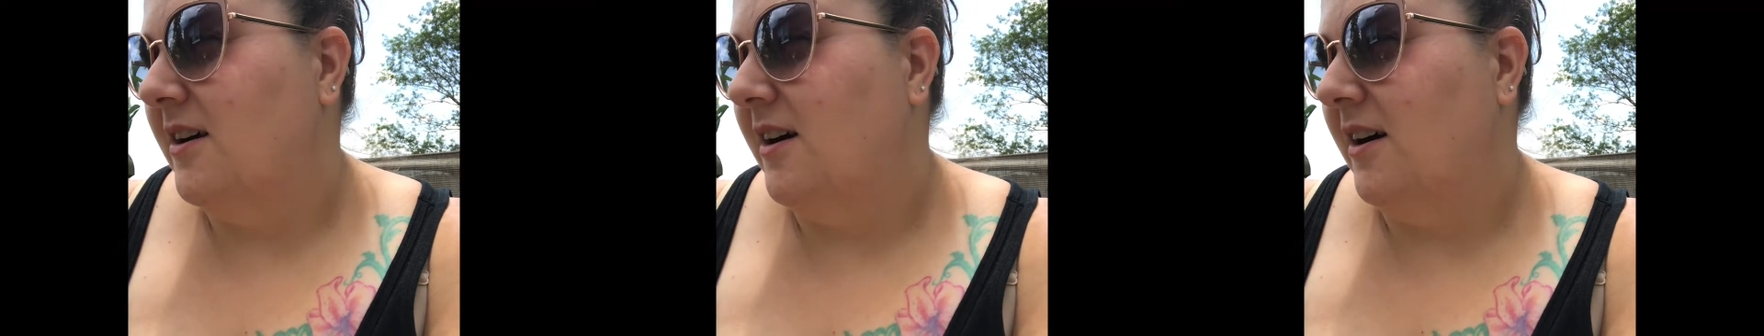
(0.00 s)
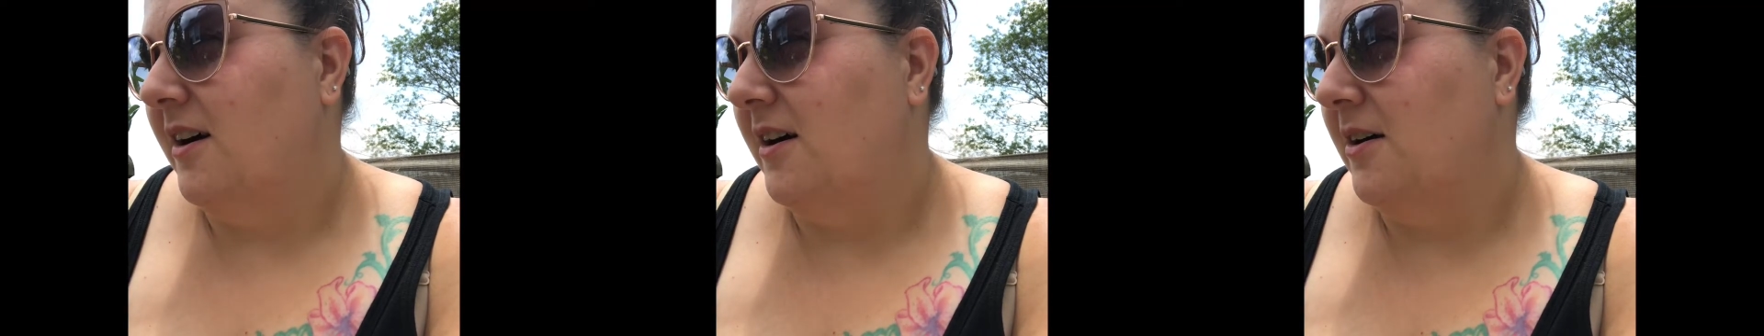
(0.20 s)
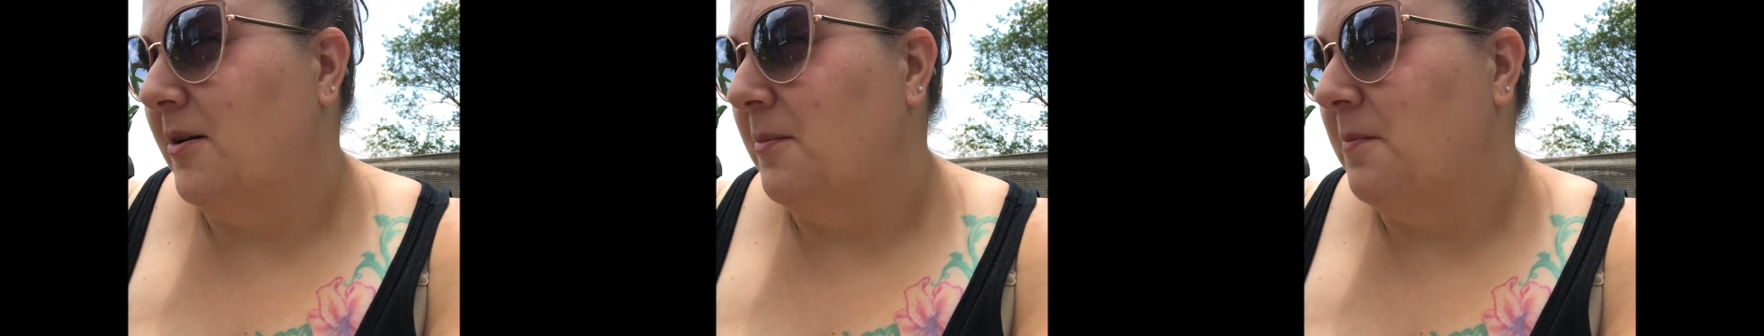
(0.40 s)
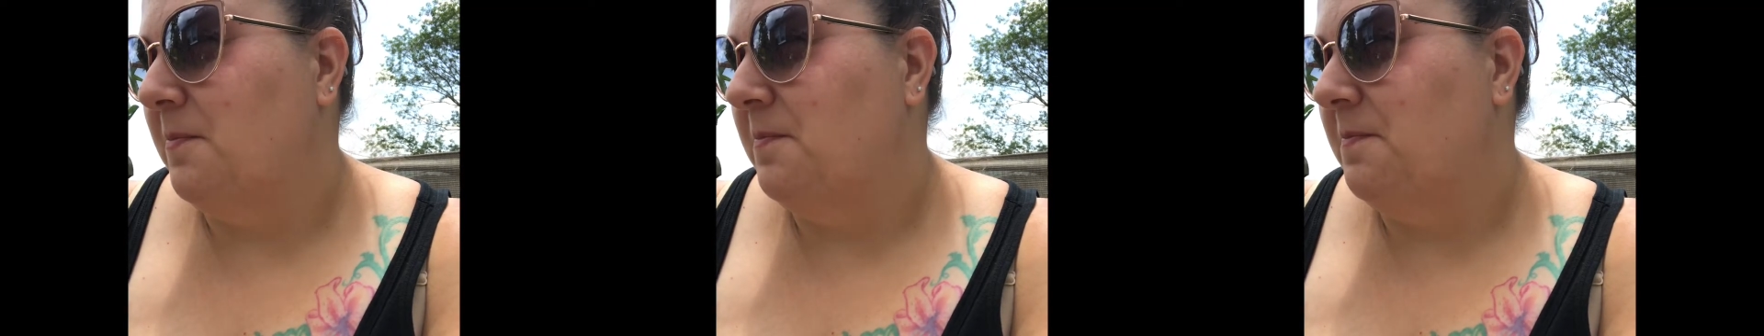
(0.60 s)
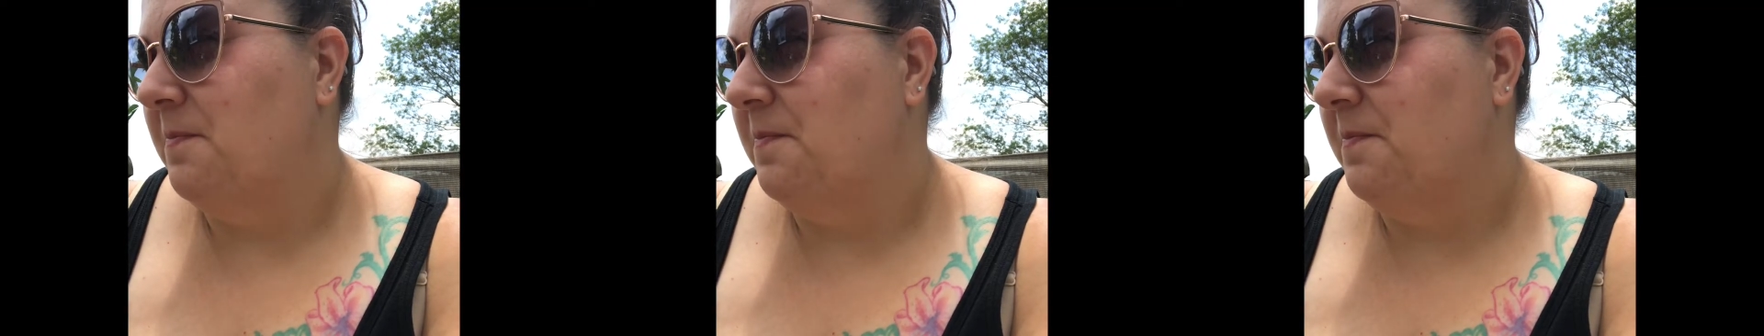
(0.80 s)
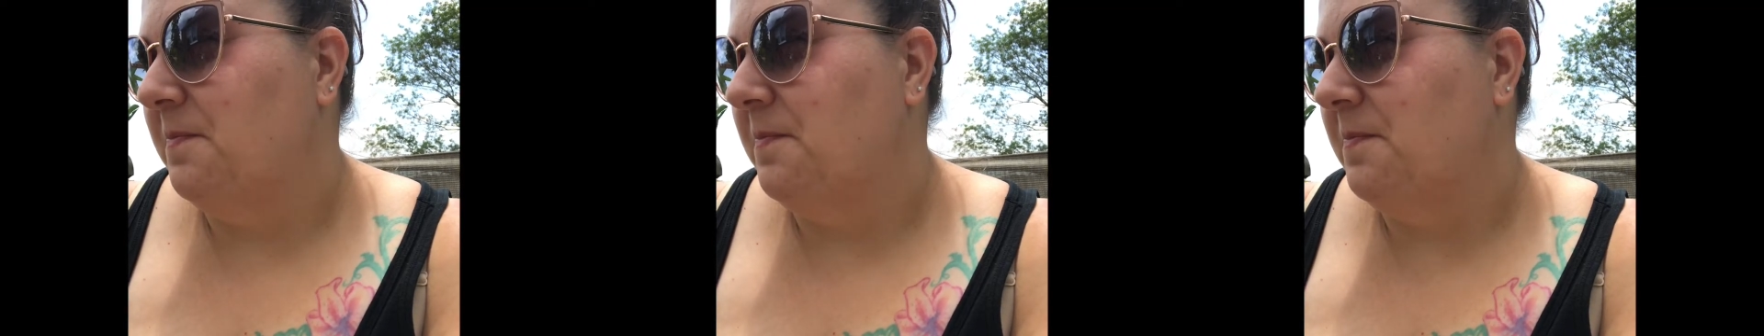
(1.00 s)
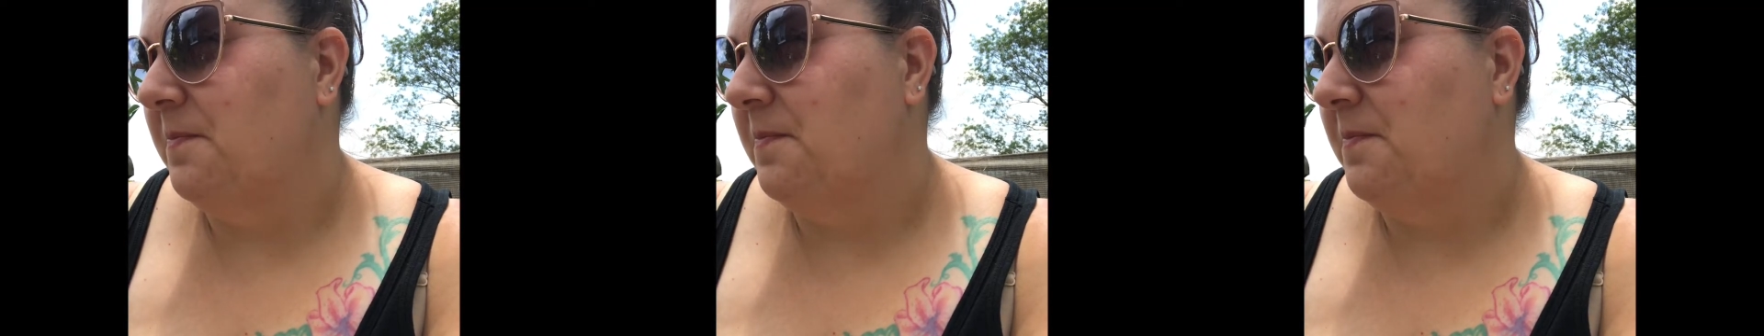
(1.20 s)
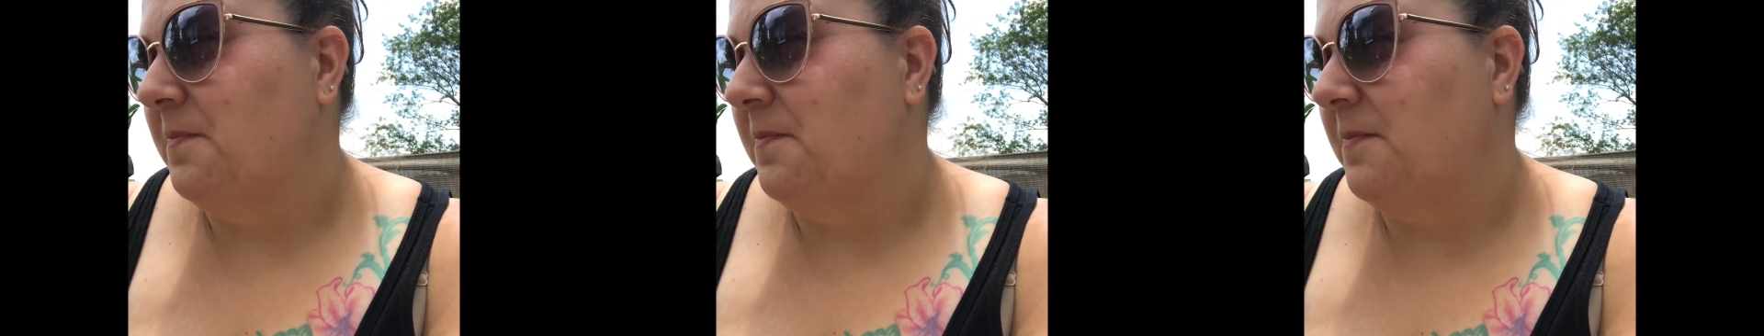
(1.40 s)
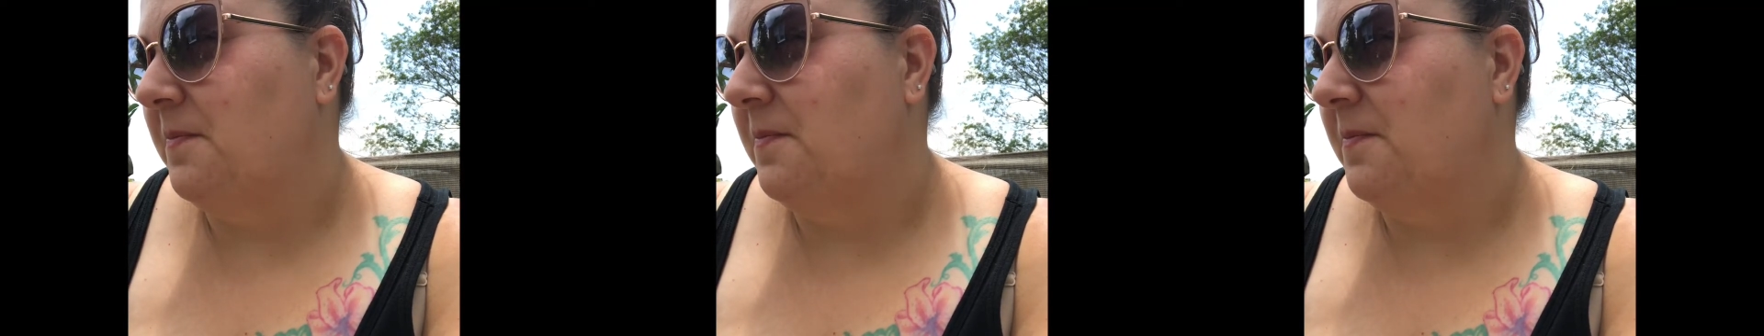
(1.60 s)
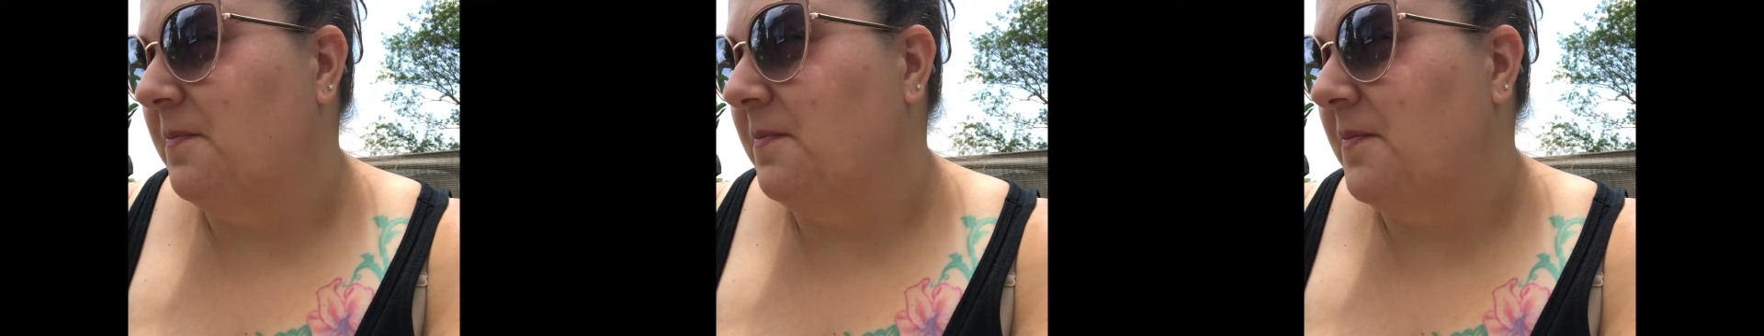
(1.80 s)
um,
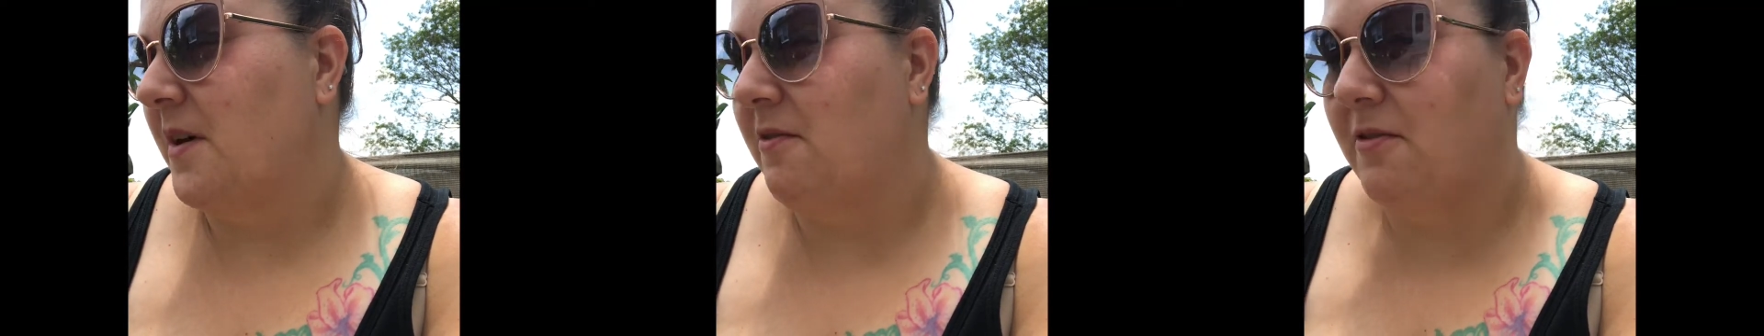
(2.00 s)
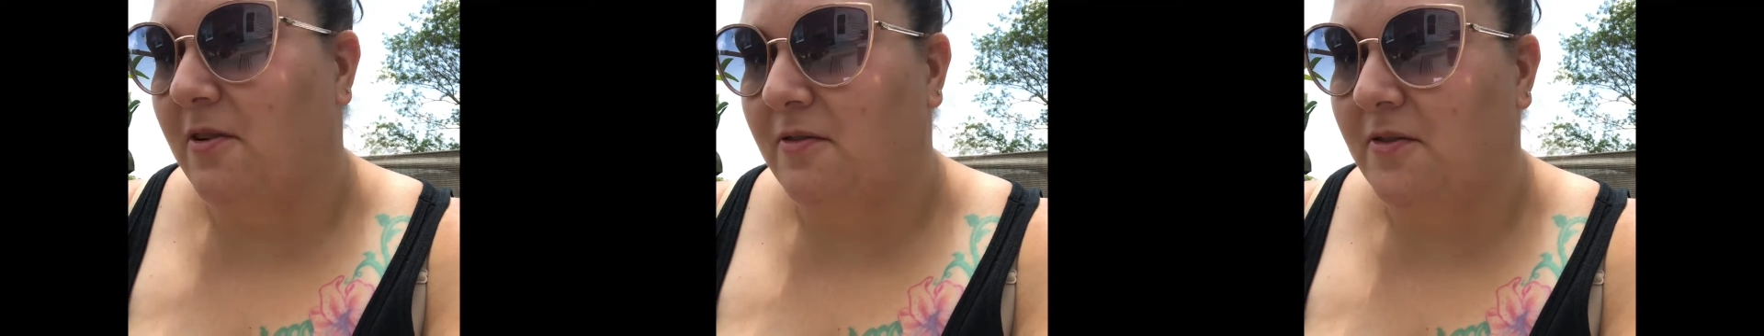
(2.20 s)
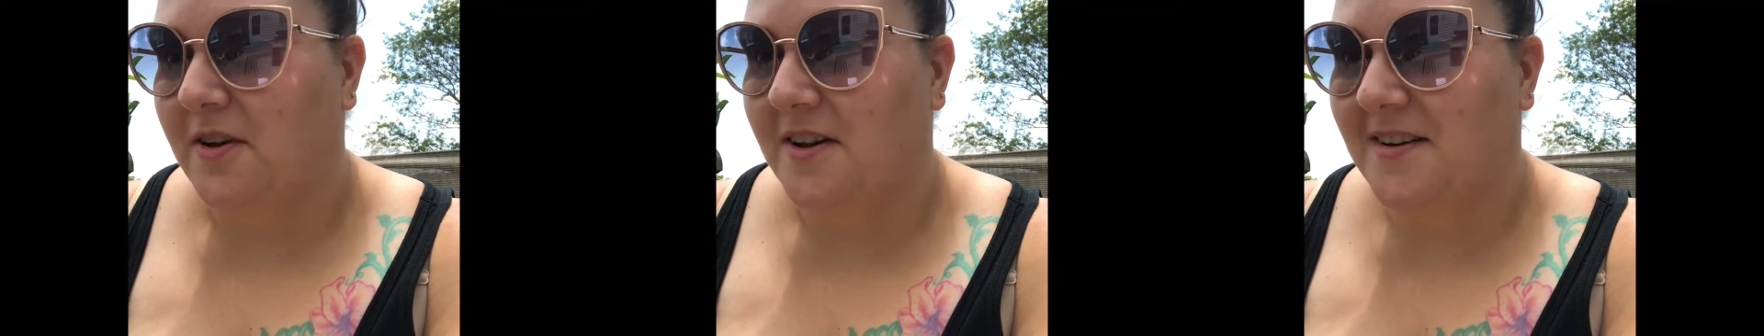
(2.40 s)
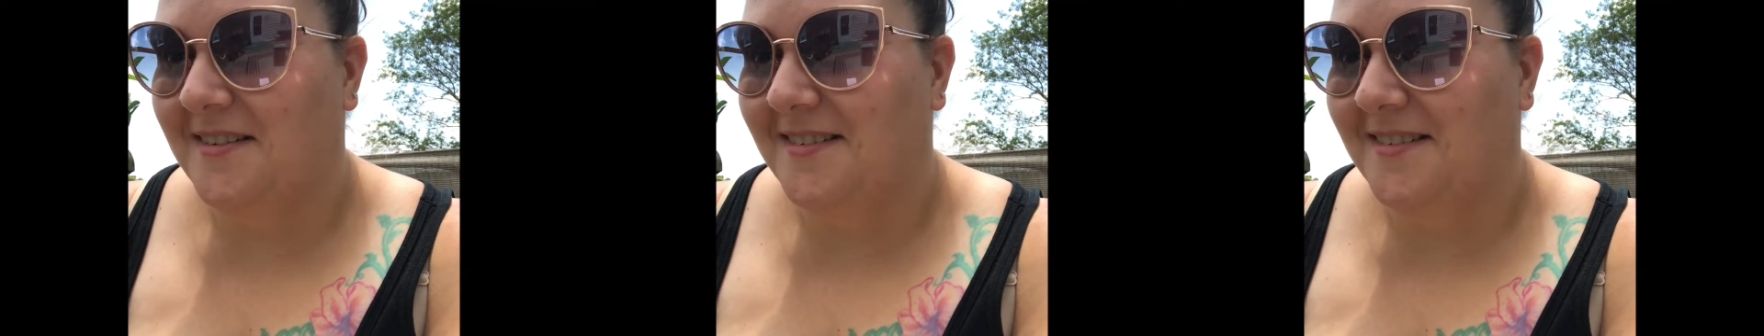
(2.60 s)
I felt fine,